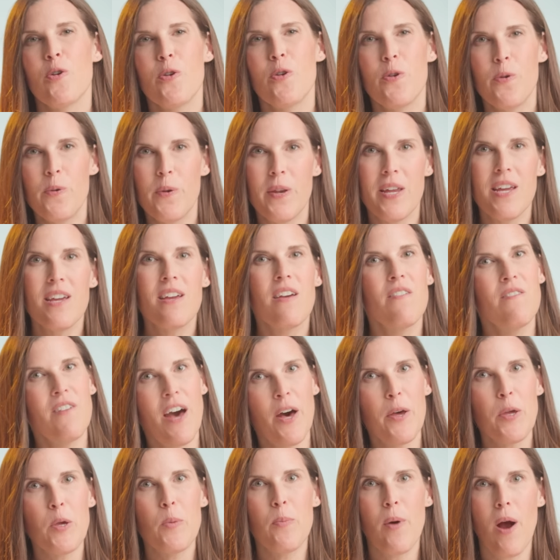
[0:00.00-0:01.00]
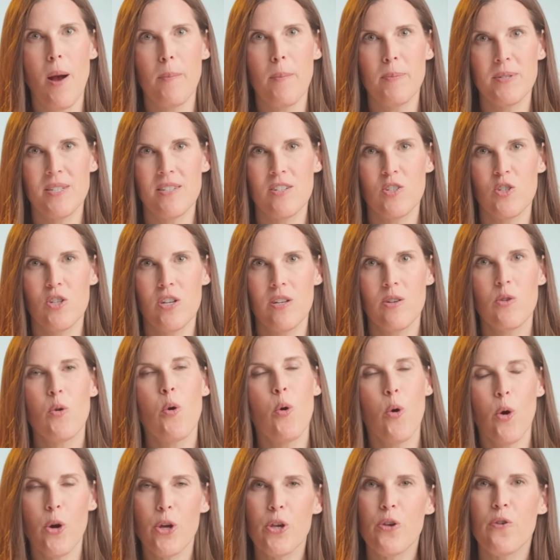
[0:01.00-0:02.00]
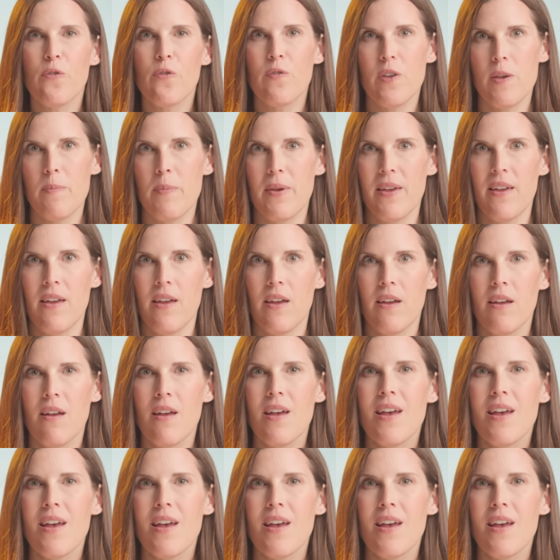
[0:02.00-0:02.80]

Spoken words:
unique value proposition, or UVP.